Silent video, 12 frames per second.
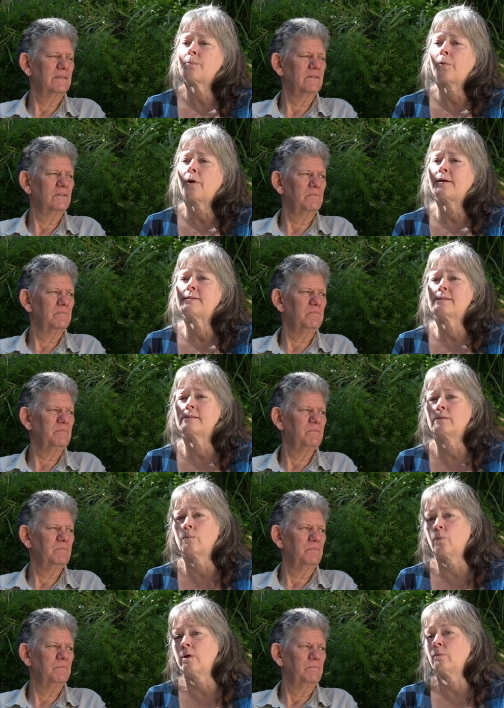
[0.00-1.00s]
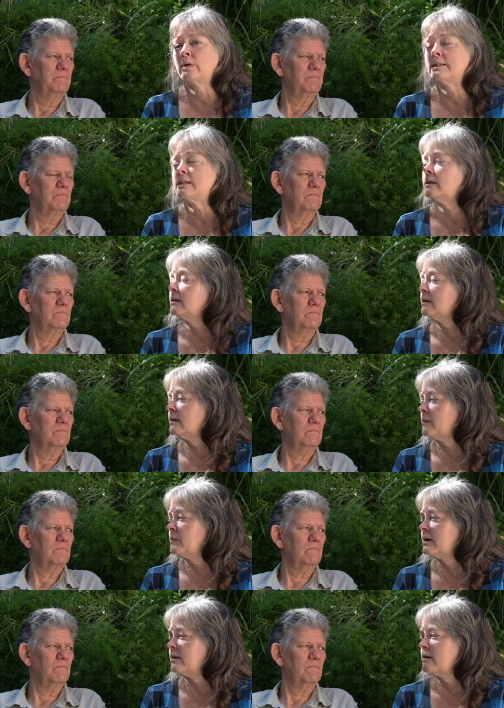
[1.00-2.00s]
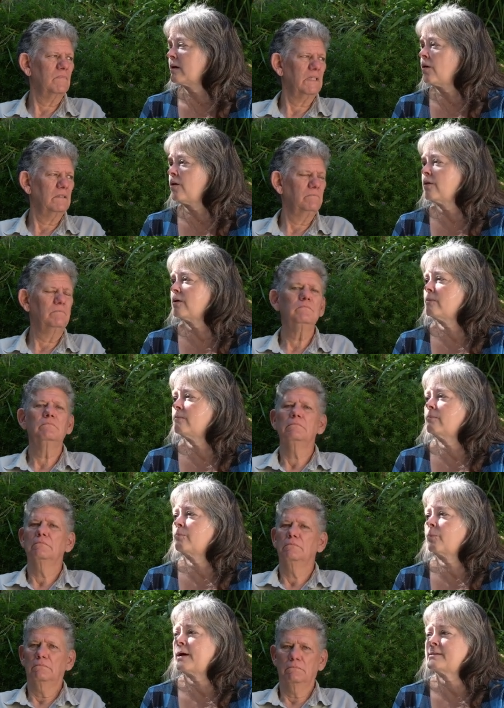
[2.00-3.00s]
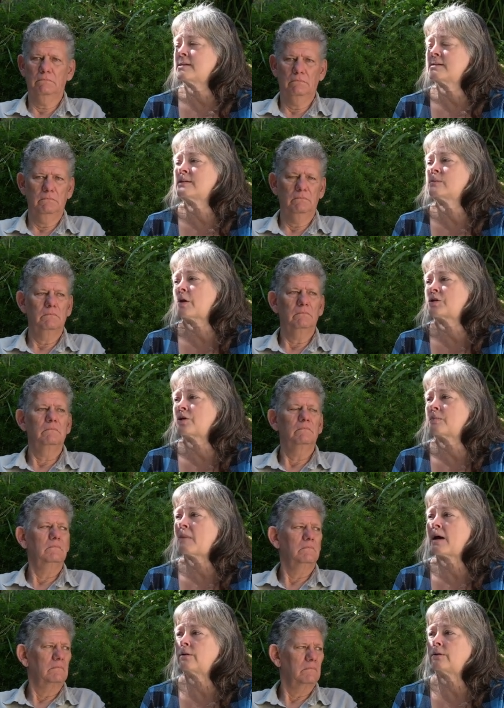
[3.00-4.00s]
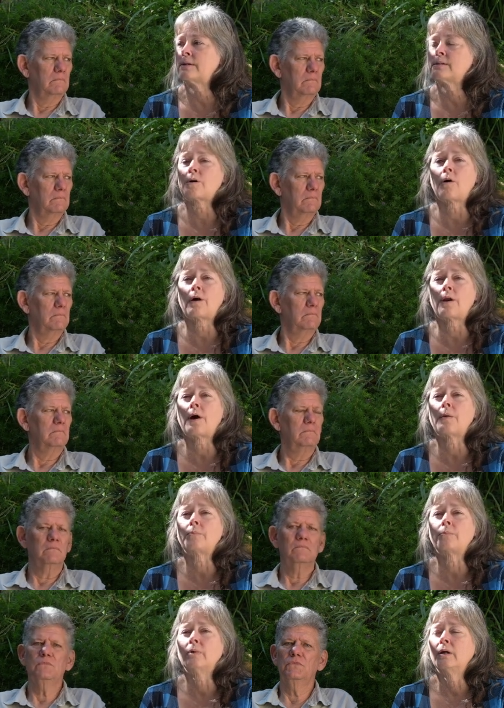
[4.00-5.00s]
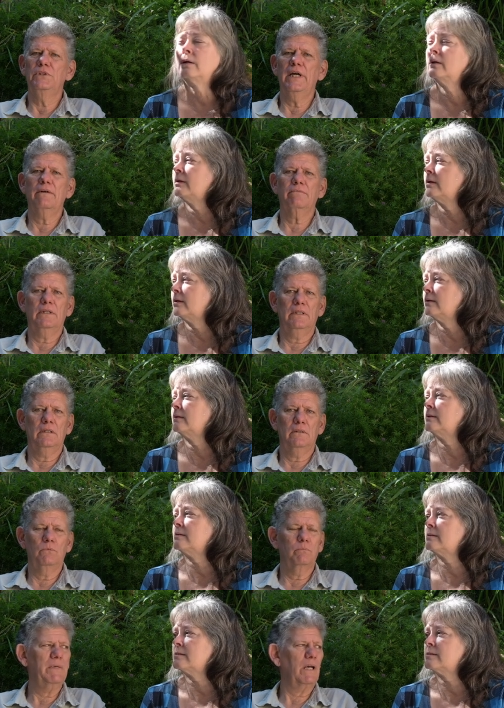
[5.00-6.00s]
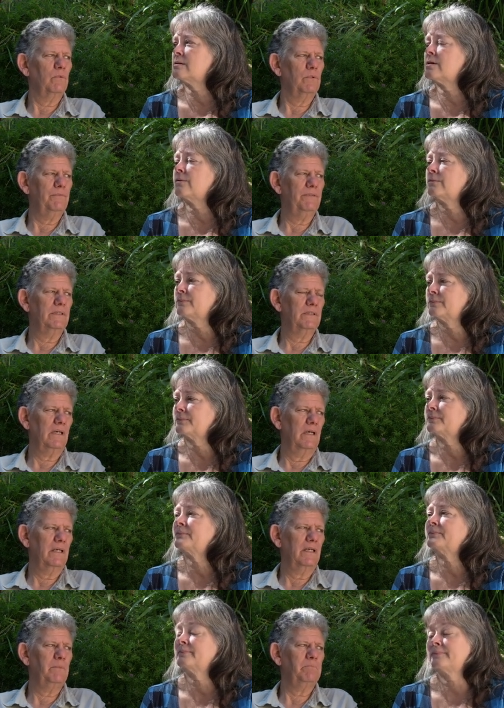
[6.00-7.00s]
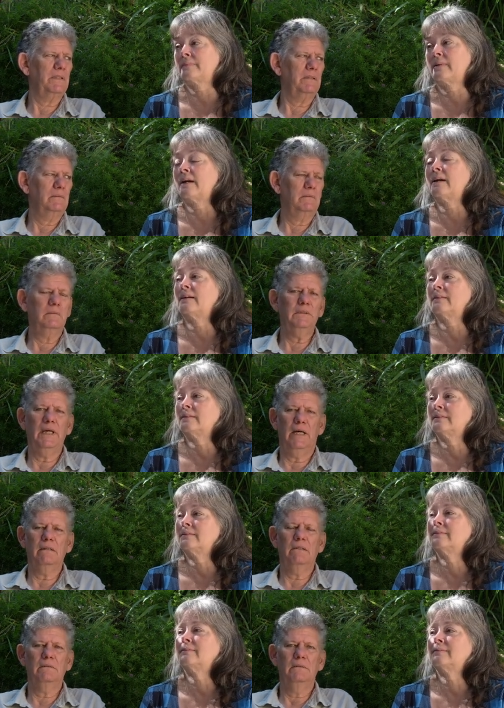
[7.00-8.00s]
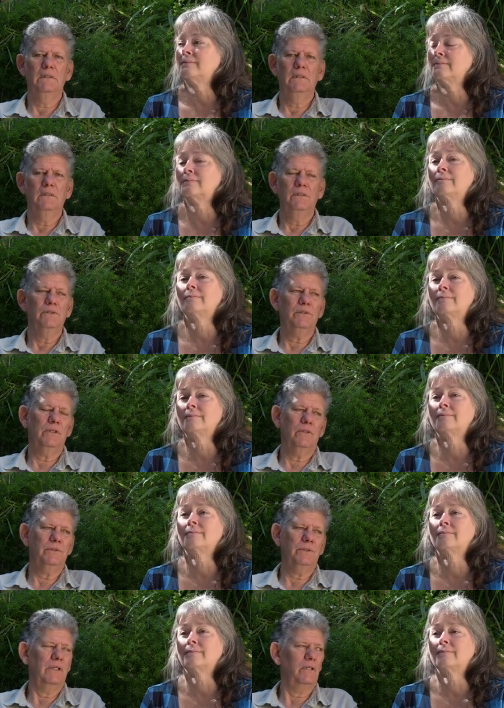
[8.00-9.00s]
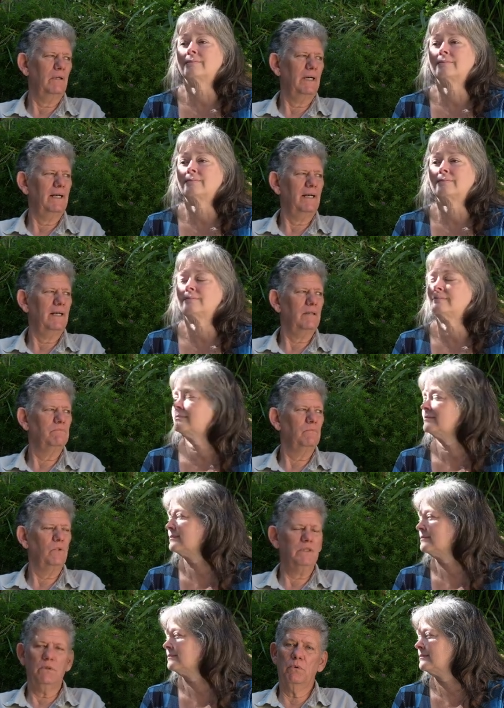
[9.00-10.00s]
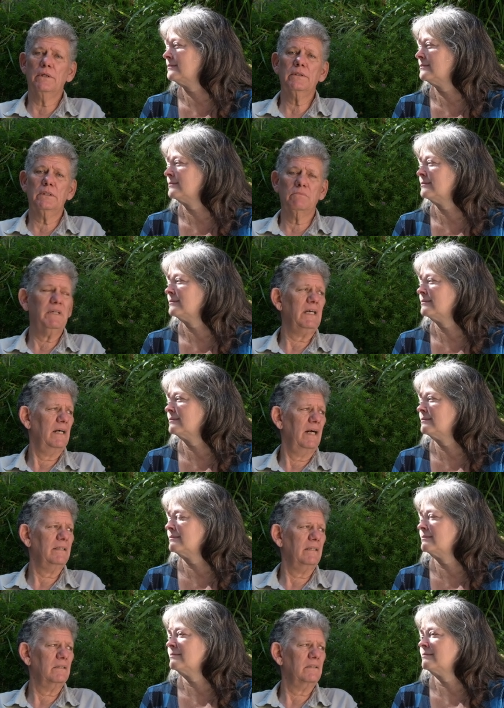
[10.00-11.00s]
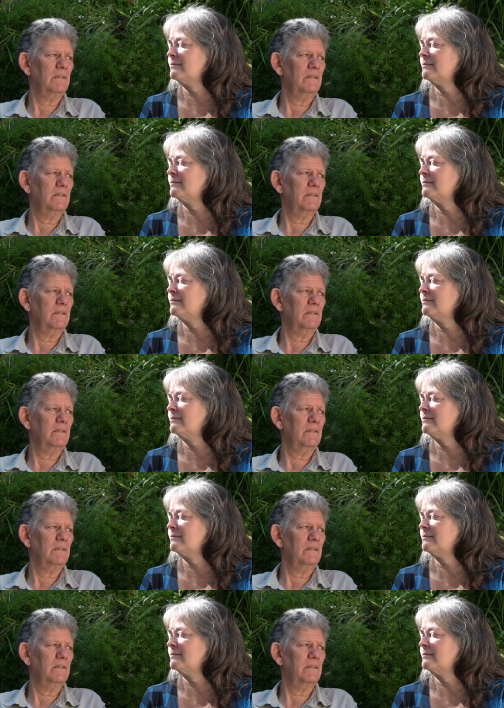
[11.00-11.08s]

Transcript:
Speaker 1: the price when we did it. I mean, I think all the prices, especially metal, has gone up.
Speaker 2: Definitely, the metal So- roofing's gone up and, Yeah. yeah. So, you know, um, was it worth it? Yeah, I think